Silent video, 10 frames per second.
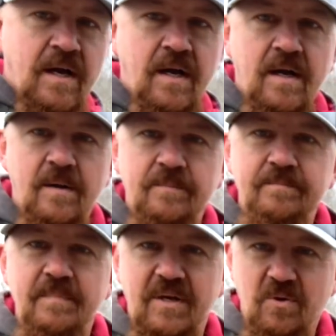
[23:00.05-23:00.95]

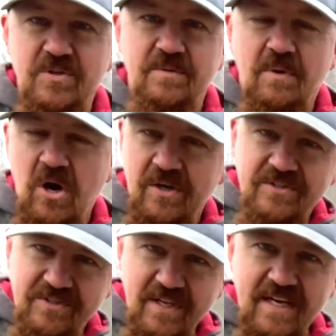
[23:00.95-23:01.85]
But of course the
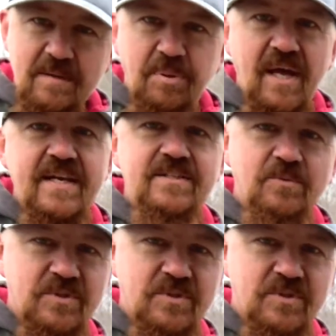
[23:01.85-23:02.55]
marks that he placed